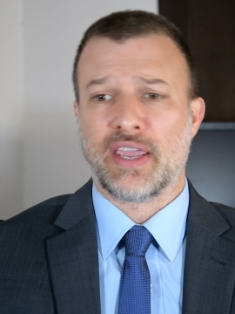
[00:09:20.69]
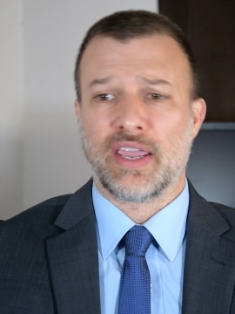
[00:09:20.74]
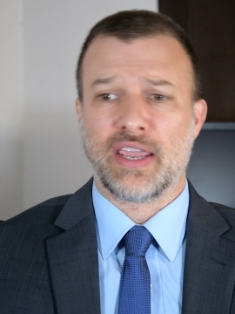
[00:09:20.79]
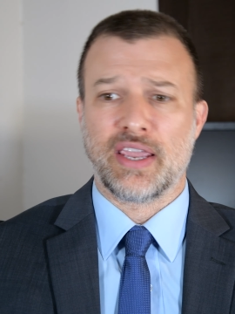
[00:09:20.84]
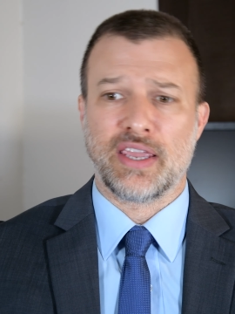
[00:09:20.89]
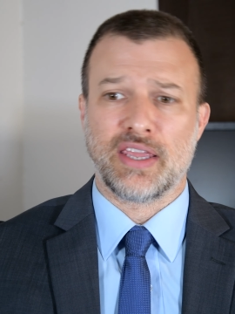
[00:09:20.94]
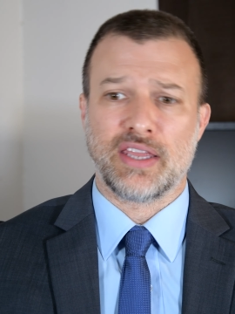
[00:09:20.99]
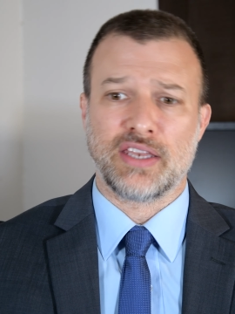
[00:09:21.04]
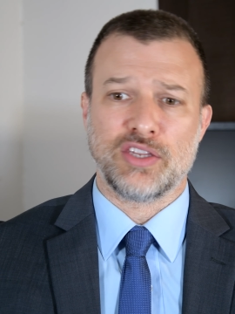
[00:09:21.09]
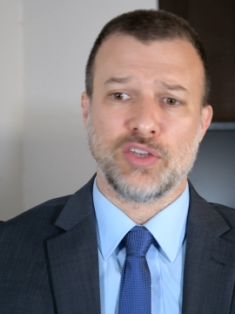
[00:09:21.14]

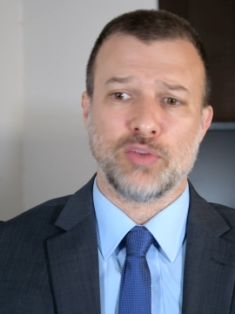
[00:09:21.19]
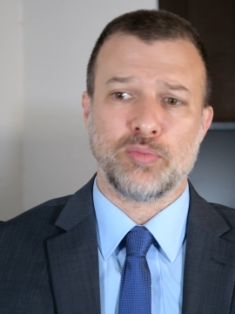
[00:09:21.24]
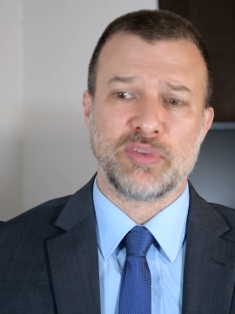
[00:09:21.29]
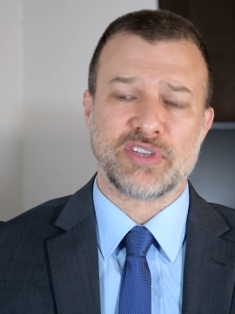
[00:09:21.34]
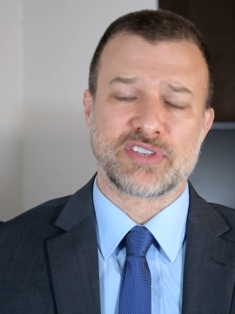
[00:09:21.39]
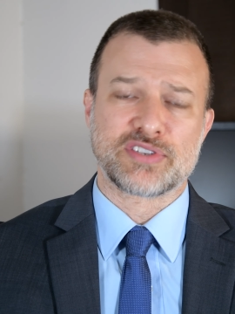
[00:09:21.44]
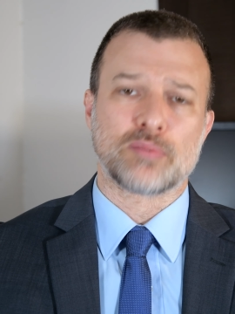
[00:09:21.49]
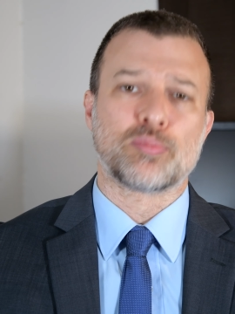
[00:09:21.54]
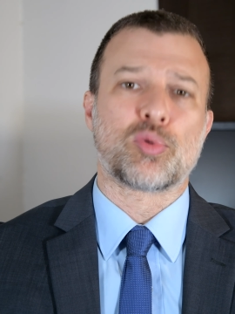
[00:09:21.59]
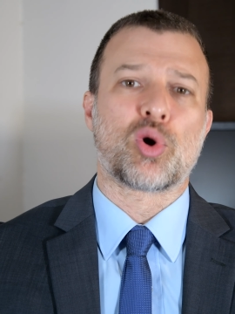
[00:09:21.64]
And you'd be
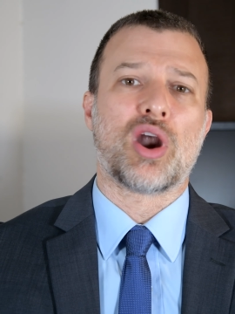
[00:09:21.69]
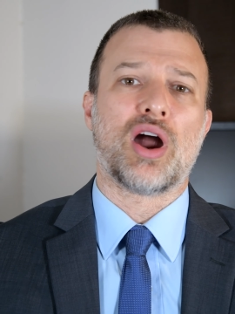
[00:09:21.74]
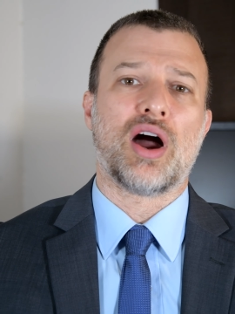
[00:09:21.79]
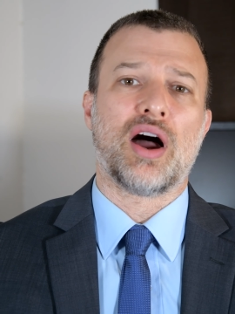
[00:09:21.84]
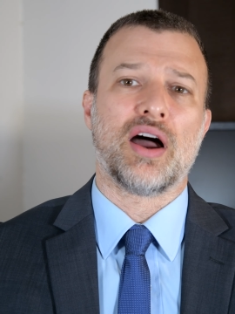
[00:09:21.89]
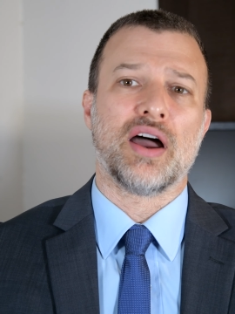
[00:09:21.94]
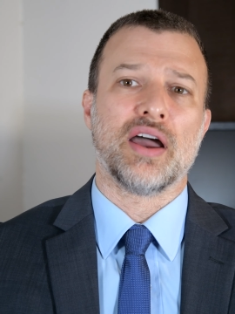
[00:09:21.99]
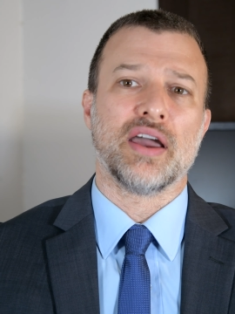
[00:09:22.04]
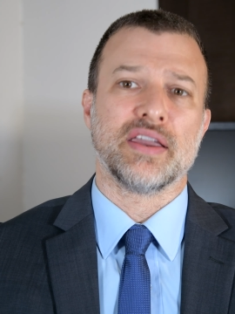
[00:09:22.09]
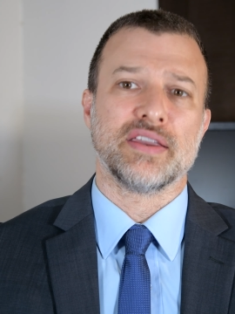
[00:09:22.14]

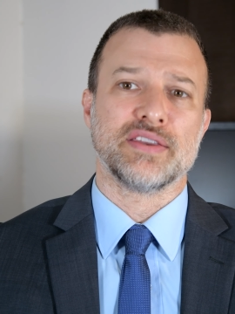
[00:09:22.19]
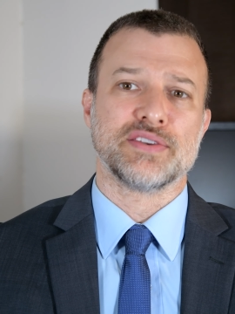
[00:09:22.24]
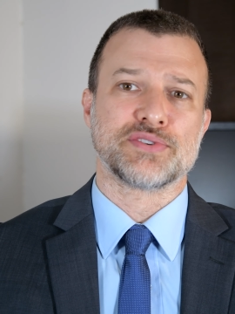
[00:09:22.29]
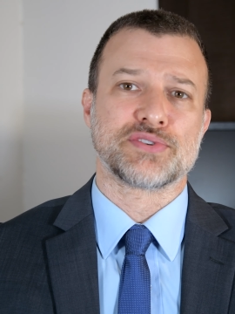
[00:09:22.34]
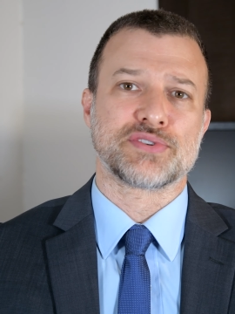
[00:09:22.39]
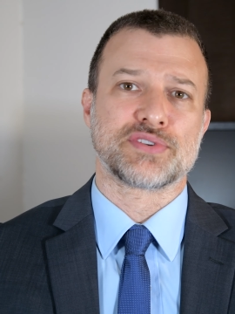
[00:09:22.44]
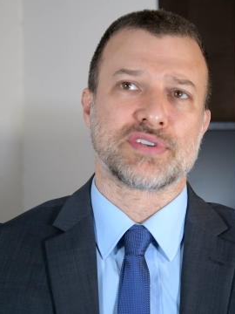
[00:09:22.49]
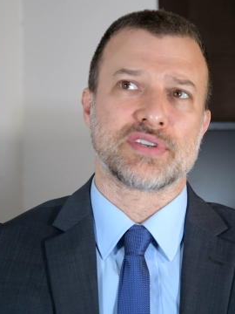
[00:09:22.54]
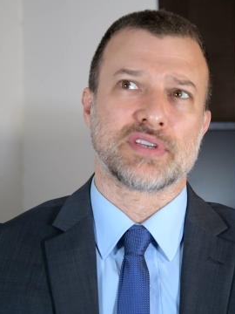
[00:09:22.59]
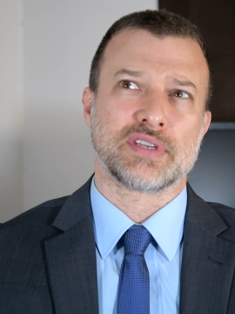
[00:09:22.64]

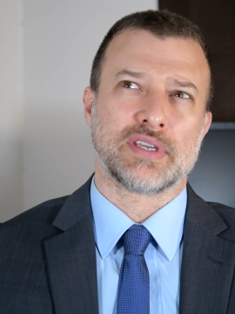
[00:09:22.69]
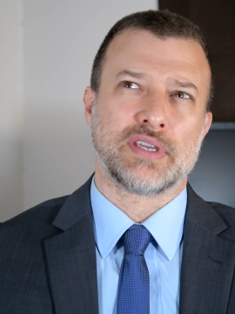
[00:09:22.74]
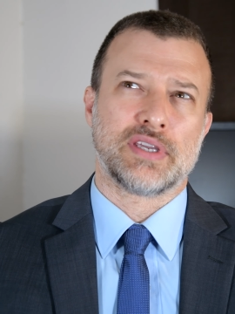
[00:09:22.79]
surprised